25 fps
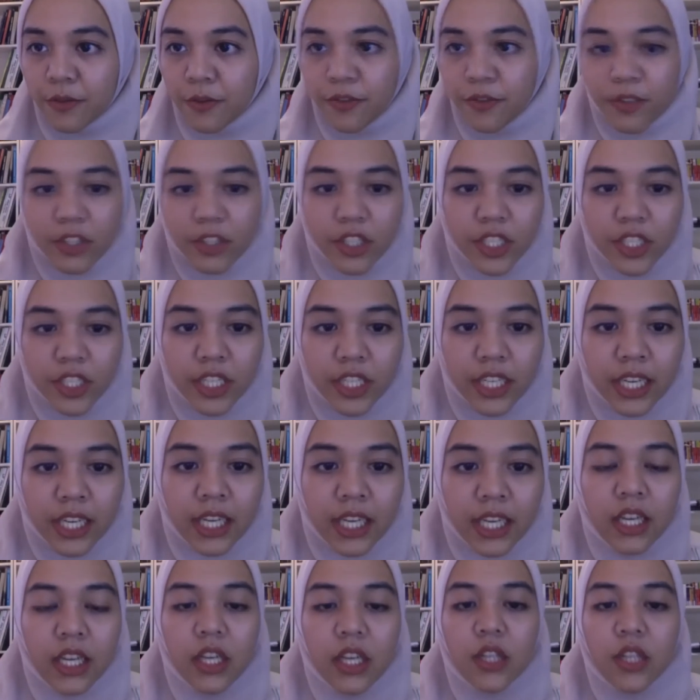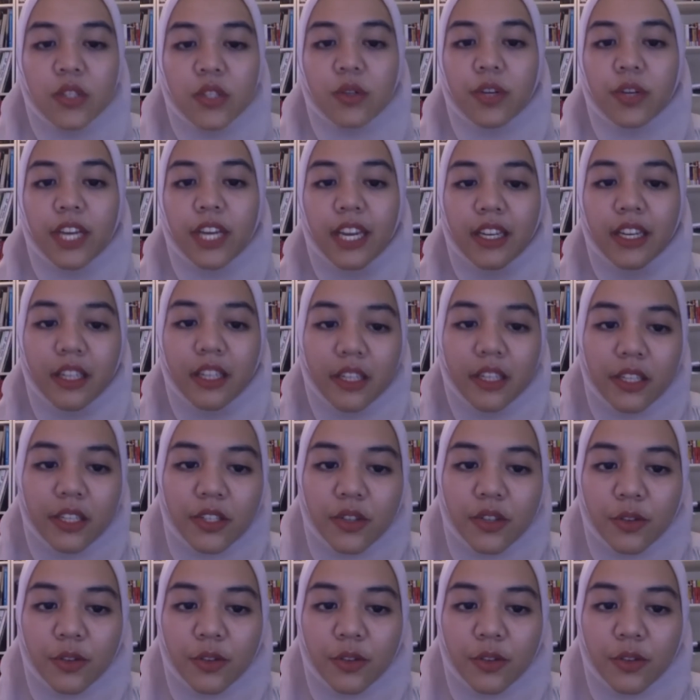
of virginia mm-hmm. so candidates